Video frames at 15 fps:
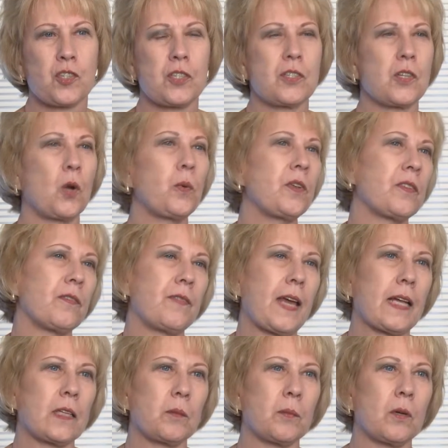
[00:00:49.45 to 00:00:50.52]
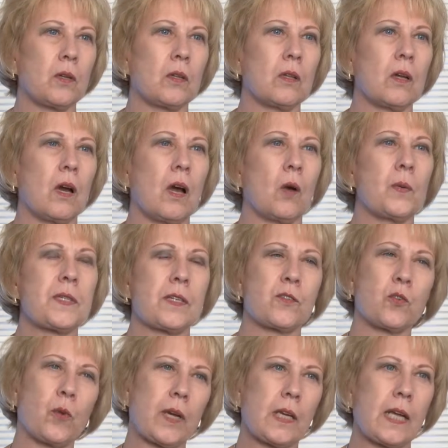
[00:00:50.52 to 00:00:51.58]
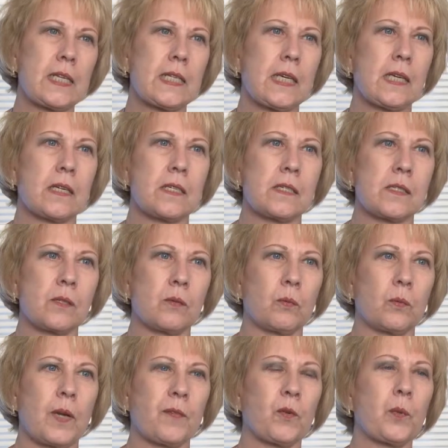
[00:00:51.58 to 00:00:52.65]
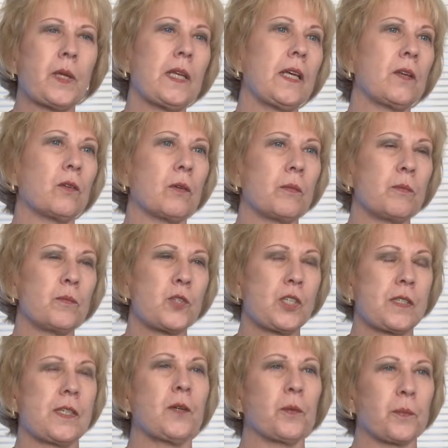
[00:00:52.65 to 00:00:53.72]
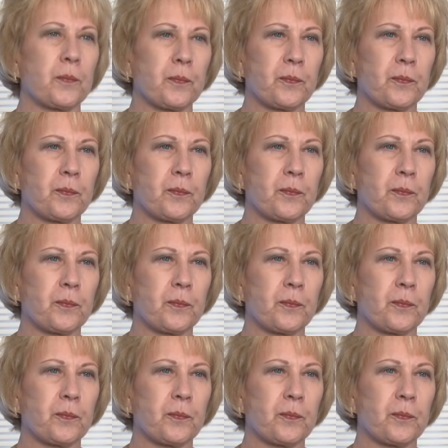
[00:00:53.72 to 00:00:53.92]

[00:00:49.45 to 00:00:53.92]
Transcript: She's always available, always has great ideas. Whenever we need her, she's here.